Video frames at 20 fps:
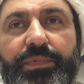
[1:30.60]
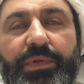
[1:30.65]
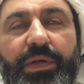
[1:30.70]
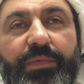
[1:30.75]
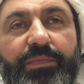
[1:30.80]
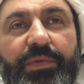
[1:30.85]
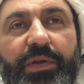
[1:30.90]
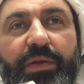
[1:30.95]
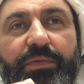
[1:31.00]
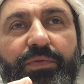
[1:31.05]

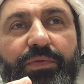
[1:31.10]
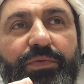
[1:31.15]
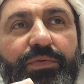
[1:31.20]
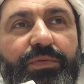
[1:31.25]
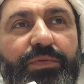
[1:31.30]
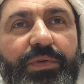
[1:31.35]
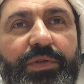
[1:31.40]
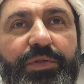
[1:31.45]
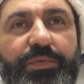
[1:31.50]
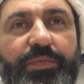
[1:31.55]
sometimes
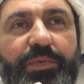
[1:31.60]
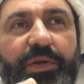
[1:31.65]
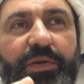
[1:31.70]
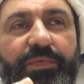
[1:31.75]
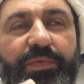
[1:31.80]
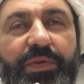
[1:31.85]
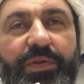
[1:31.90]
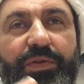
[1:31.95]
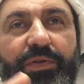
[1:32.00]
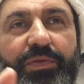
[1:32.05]
you
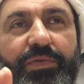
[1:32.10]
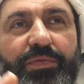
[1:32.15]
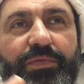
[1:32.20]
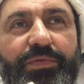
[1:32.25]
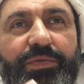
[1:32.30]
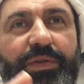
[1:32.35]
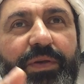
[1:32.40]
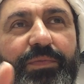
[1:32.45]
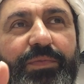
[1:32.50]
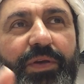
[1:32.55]
speak with you know
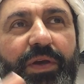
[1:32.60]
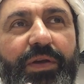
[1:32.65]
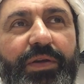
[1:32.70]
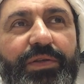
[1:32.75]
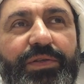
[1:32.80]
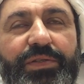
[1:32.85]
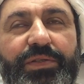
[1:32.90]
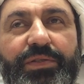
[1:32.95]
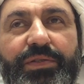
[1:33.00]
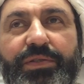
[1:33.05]
some
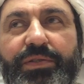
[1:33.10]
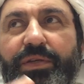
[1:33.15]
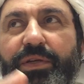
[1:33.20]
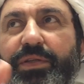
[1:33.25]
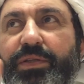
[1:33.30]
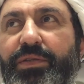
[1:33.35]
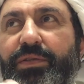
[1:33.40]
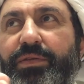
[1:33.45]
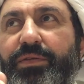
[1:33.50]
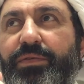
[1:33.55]
youngsters
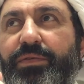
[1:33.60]
and